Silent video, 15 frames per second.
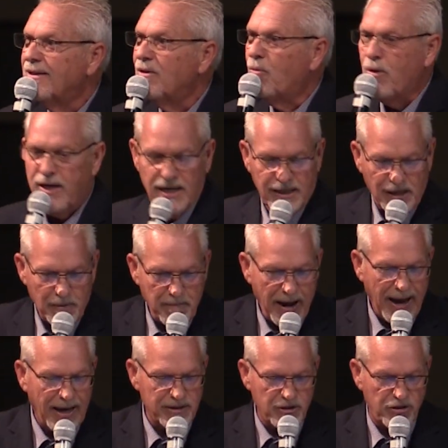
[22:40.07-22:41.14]
What a
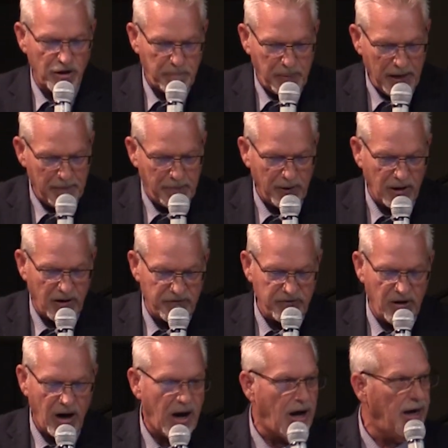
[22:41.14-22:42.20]
command to the people of
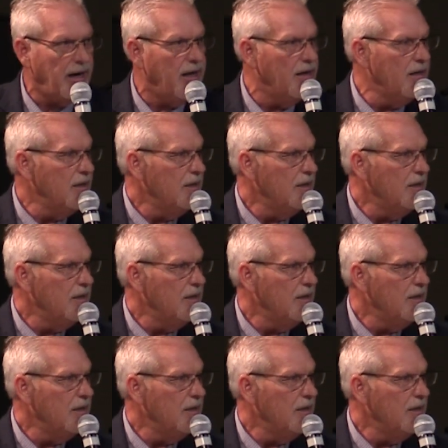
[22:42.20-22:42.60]
God.